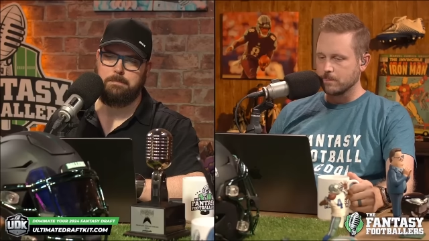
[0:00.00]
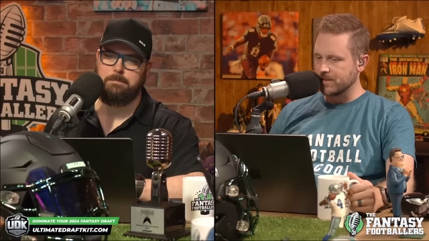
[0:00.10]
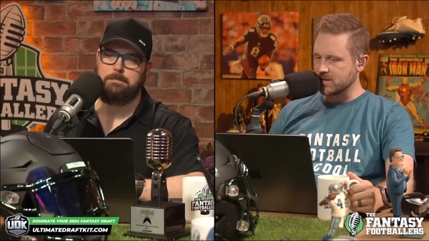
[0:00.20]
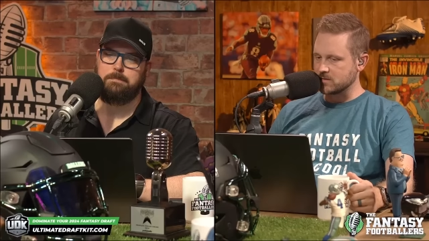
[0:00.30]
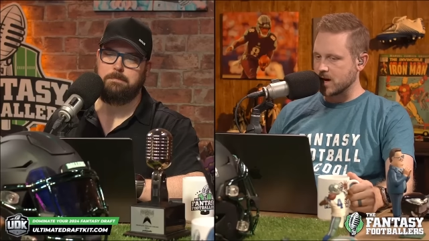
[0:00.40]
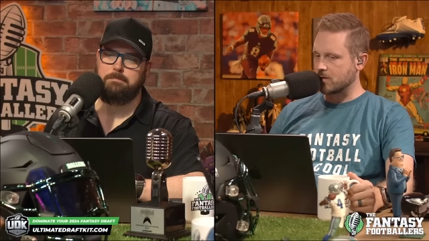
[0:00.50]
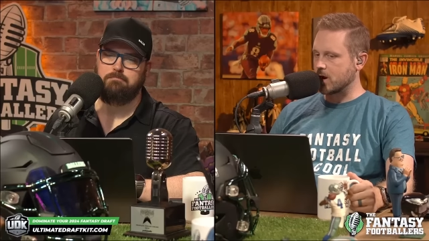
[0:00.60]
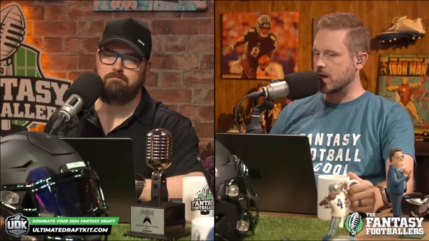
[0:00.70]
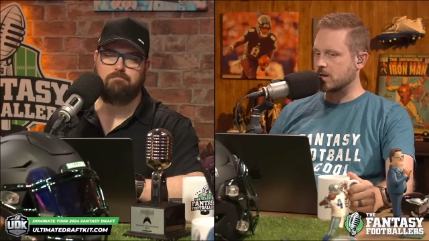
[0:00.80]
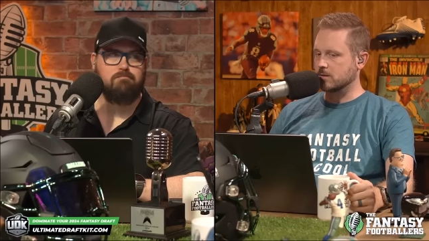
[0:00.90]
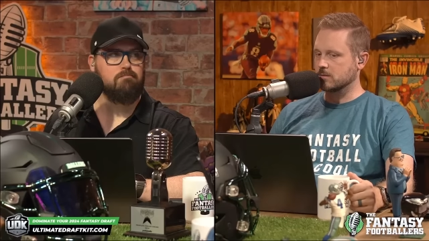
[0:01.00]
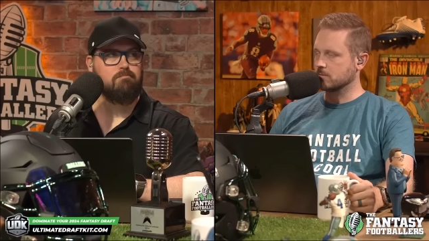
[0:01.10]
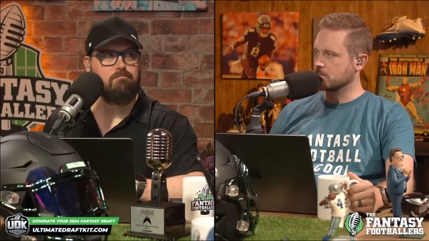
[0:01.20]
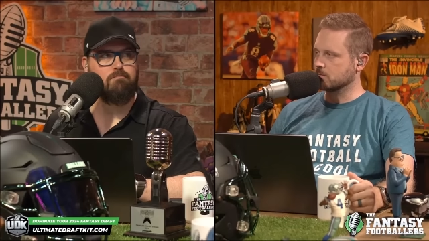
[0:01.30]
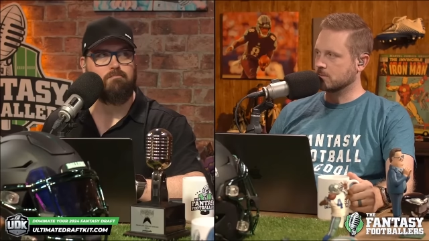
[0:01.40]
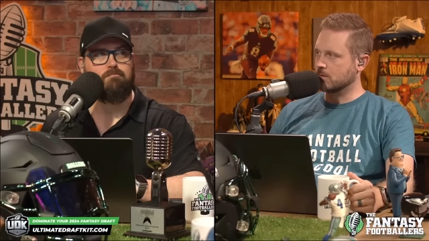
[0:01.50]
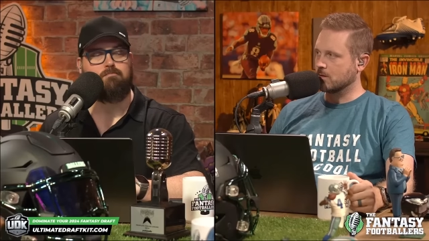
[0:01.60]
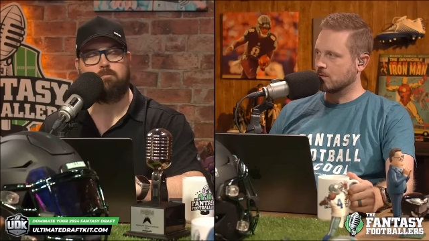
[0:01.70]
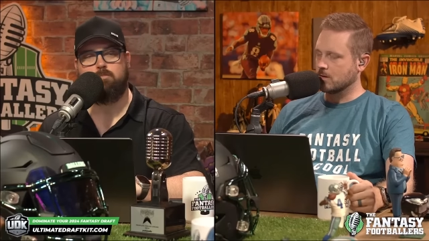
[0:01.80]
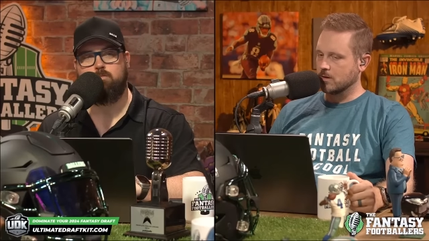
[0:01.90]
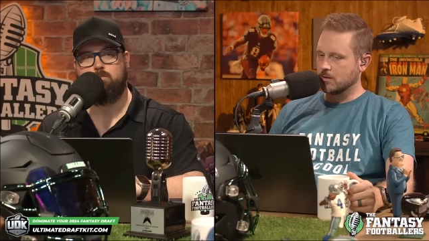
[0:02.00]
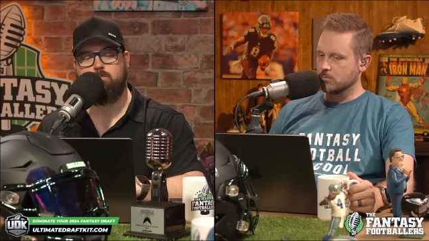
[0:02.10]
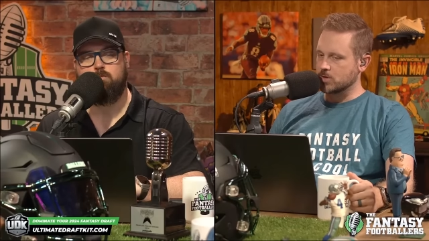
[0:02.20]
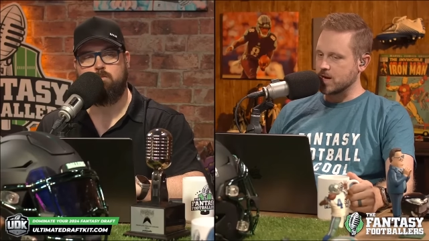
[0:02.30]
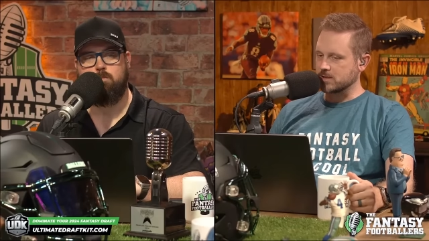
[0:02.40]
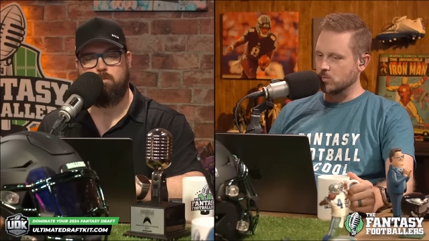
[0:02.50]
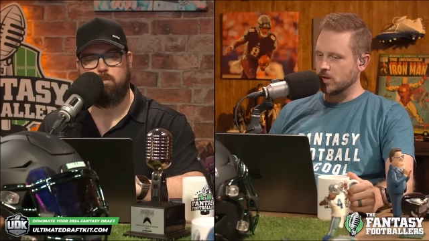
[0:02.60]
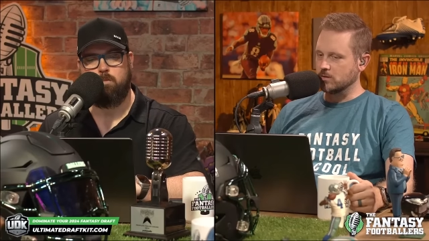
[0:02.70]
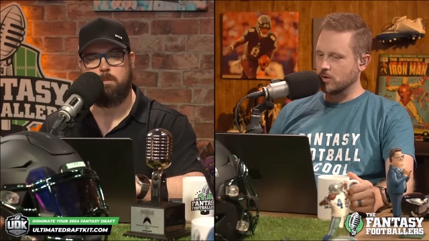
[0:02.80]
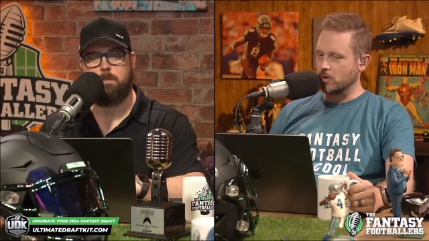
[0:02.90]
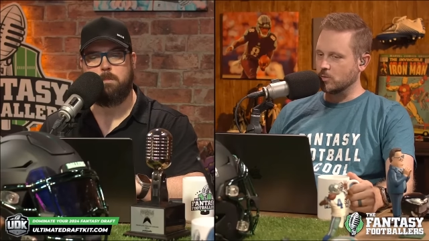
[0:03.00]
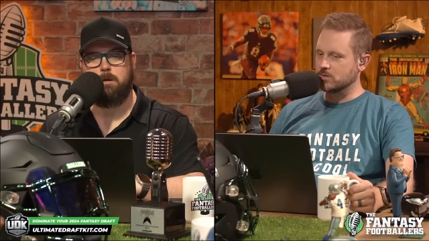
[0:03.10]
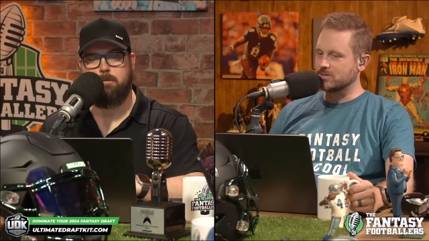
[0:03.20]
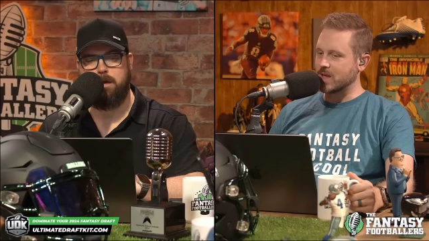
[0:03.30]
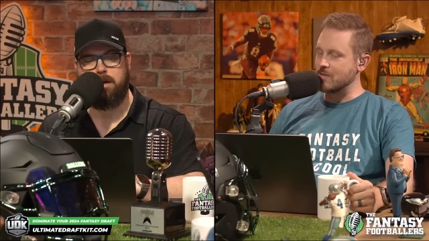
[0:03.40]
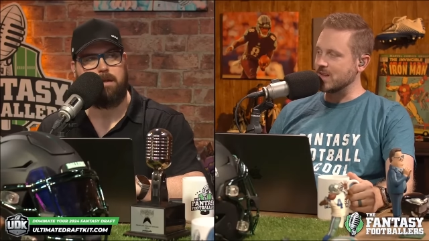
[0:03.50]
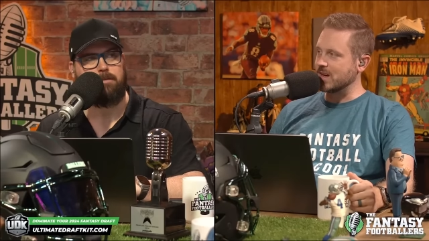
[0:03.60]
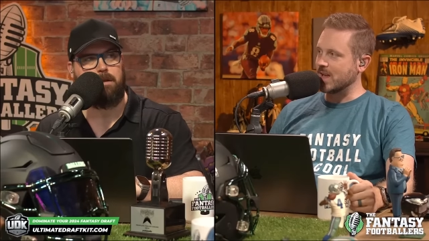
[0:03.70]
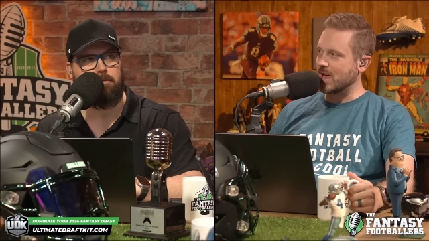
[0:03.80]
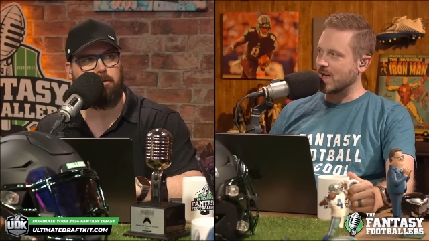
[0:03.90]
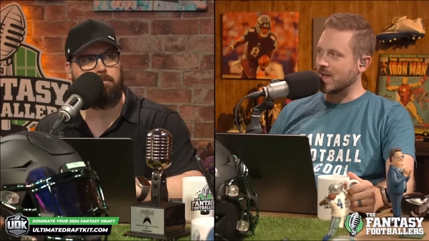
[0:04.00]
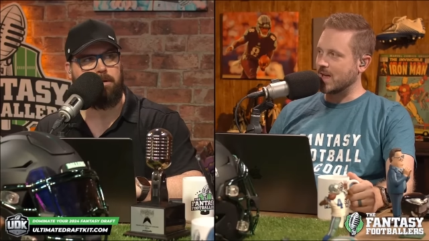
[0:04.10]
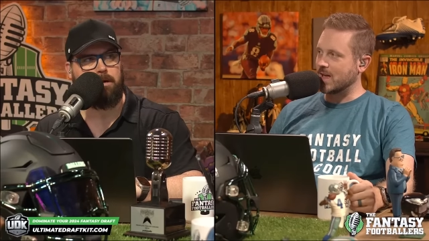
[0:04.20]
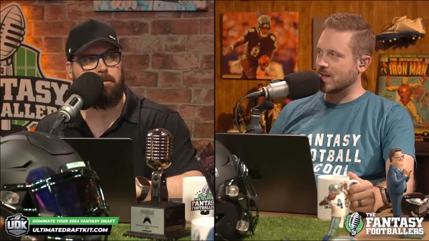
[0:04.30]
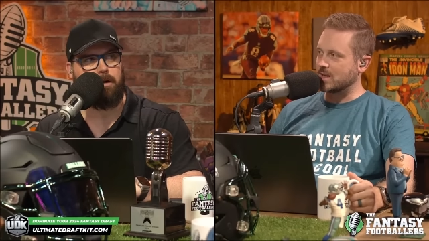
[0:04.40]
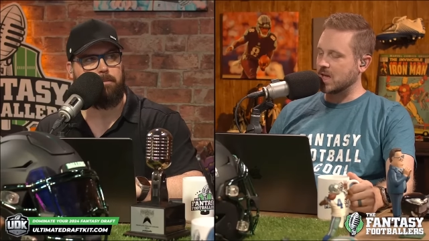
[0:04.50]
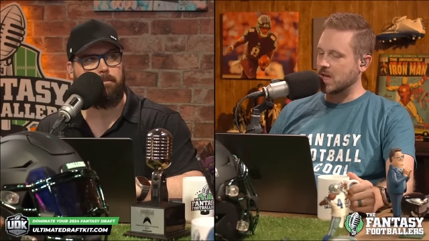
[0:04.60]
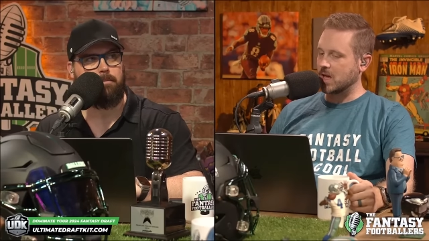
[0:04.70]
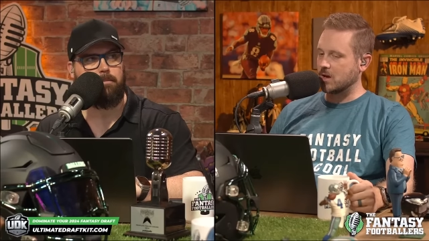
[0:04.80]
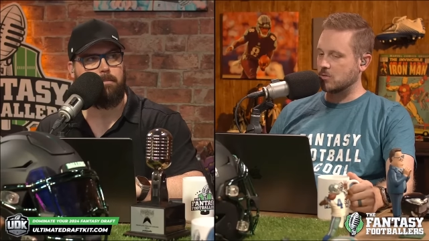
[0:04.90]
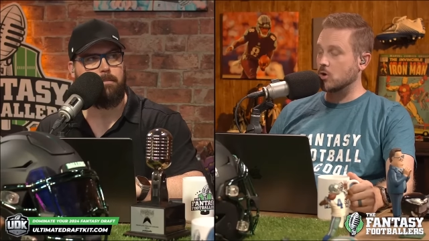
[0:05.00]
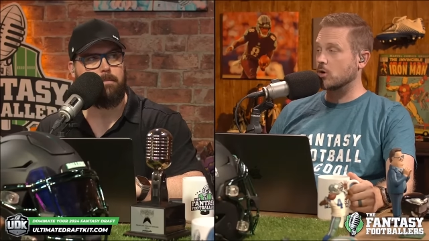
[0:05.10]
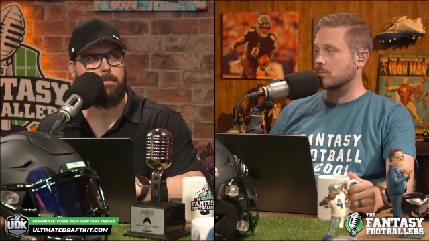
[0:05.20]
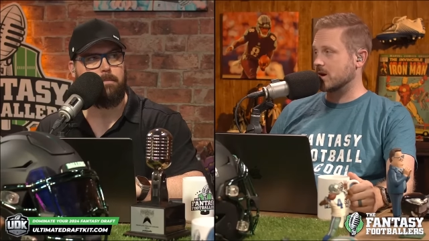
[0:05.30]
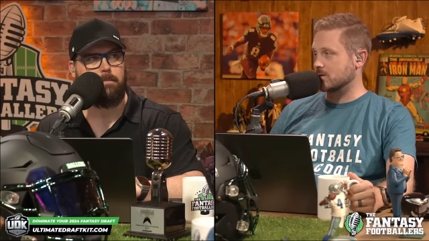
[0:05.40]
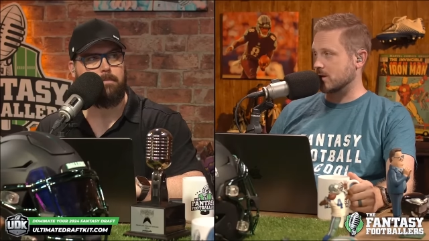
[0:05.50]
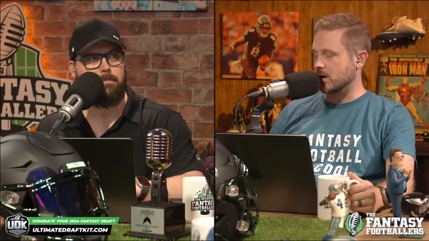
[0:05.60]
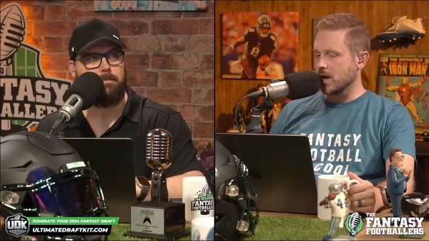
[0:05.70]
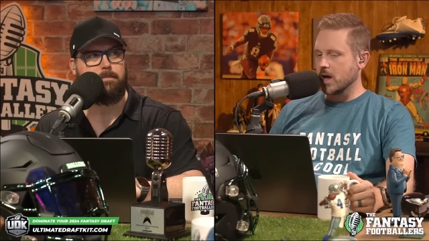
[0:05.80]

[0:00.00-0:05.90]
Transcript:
Speaker 1: That's not great. Projected win total was seven. They got the number one pick, right? Yeah. Oh, no, the Bears did.